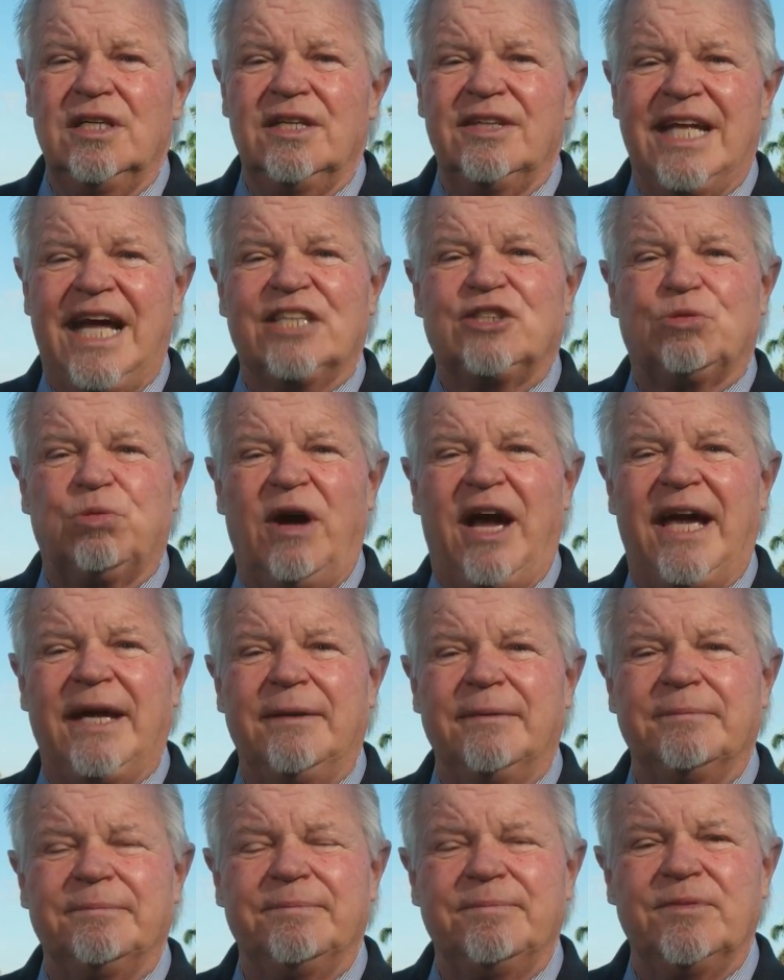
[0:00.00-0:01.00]
That's right,
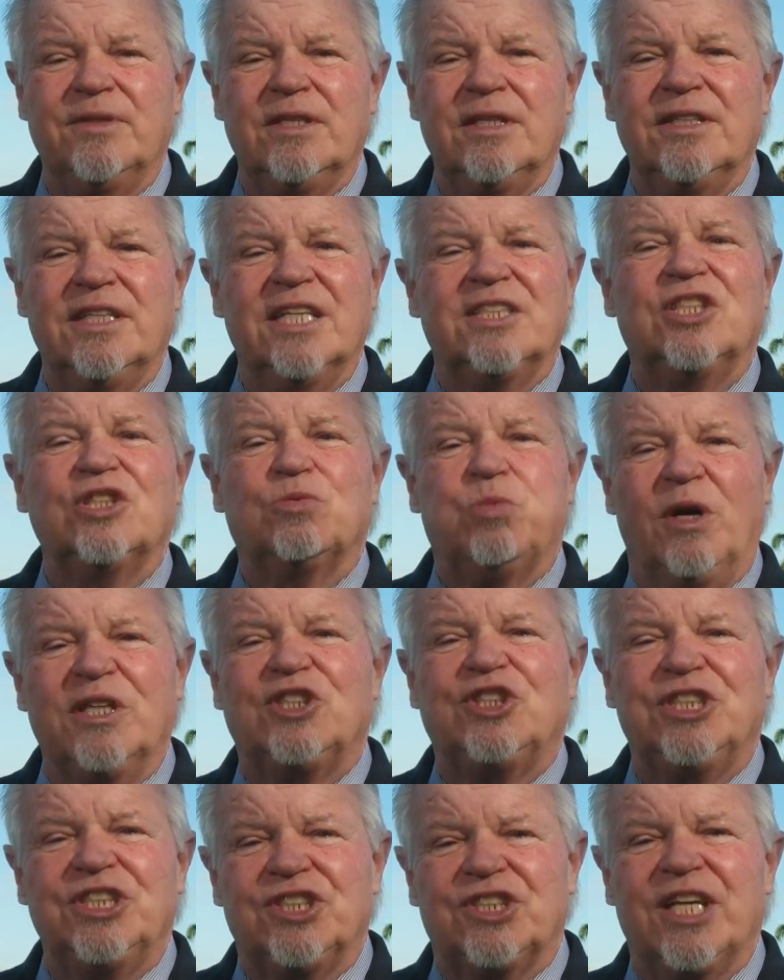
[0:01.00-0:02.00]
this is what
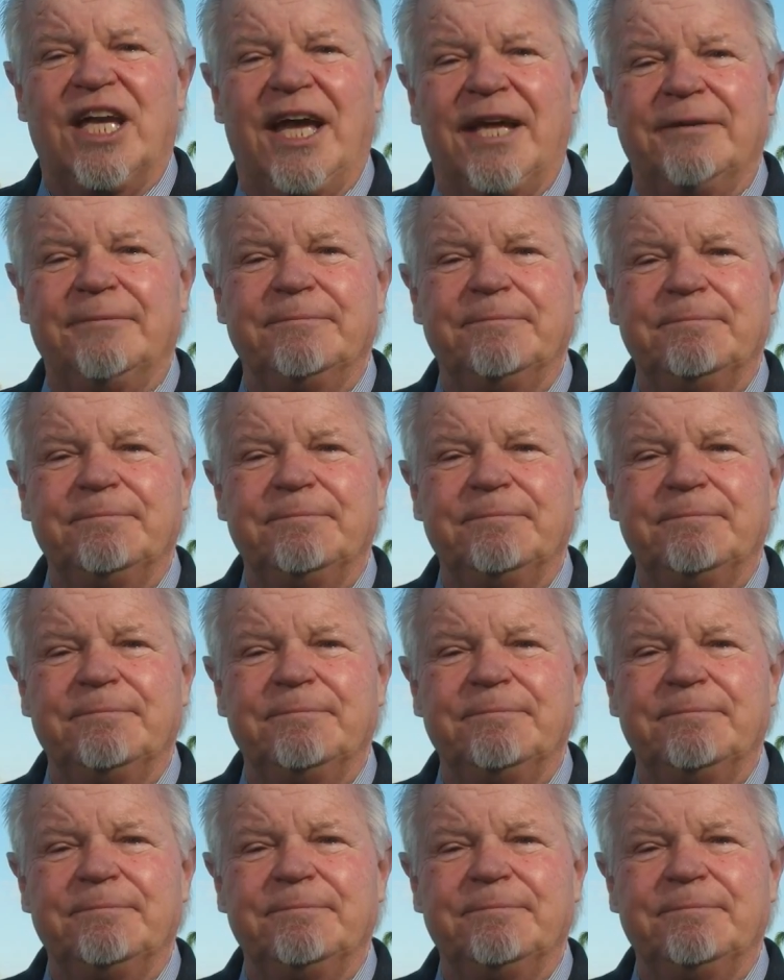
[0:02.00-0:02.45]
she said.